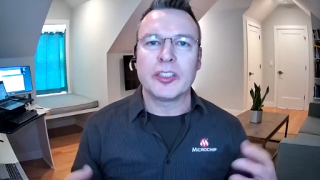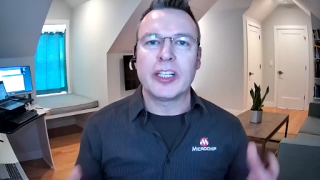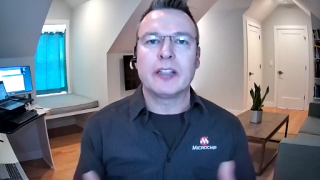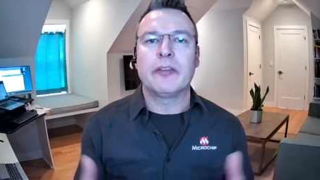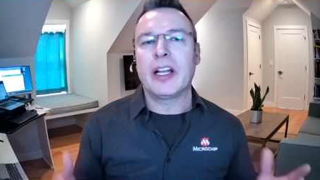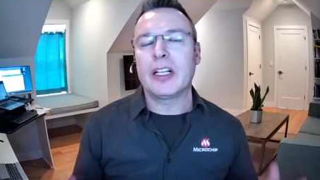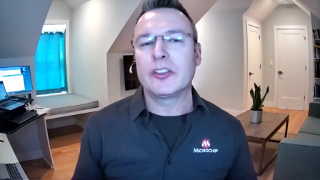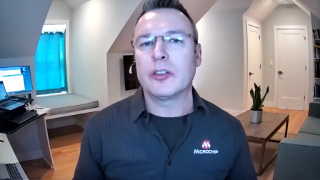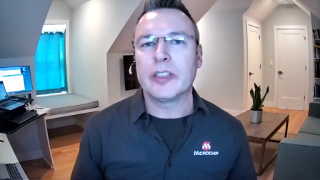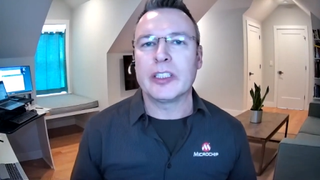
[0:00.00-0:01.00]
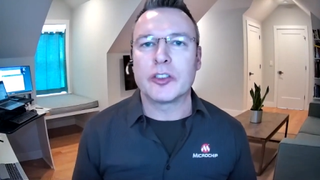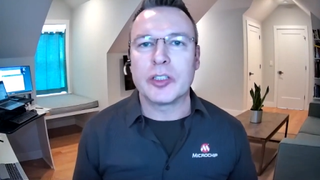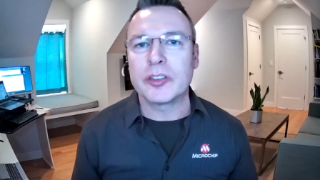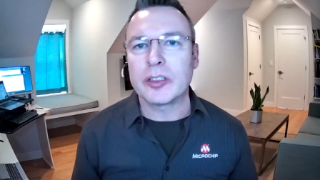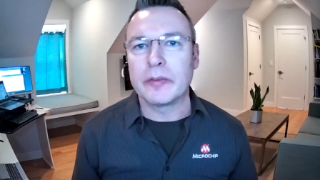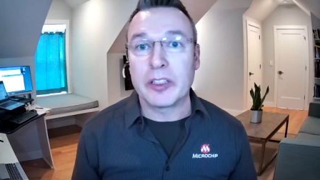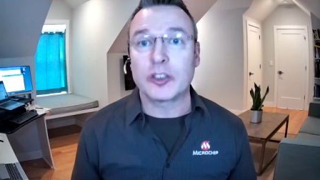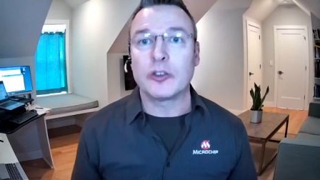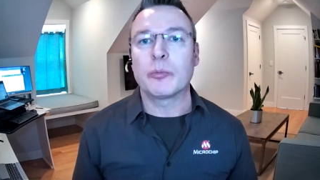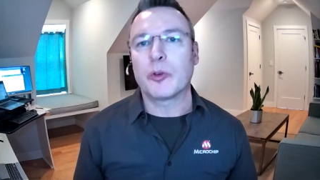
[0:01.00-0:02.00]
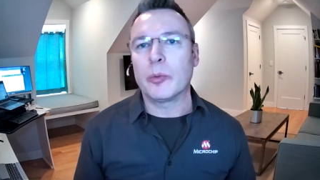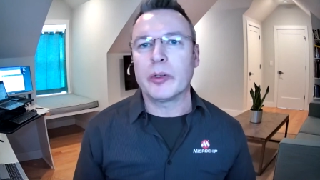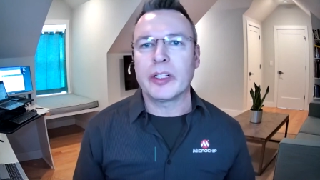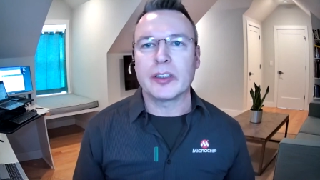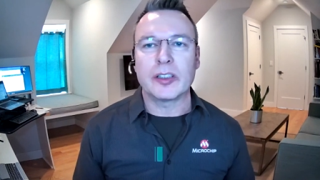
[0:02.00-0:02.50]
take advantage of an intrinsic physical property.